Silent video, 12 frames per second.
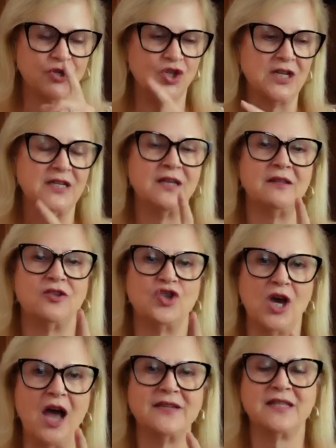She did
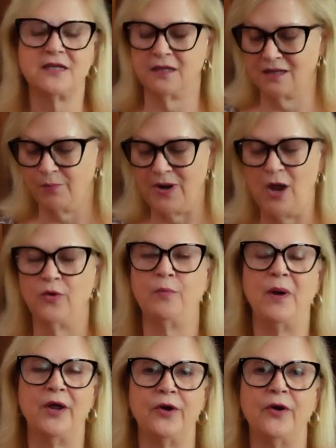just the browned
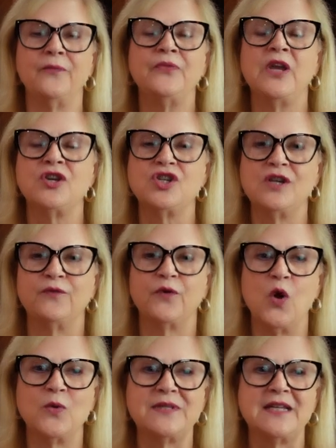butter. She
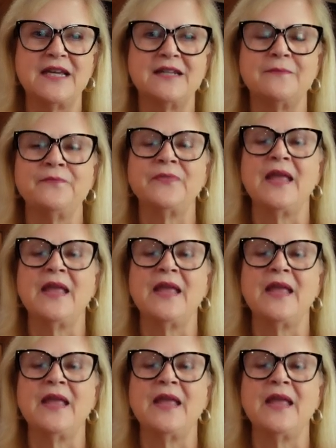froze it.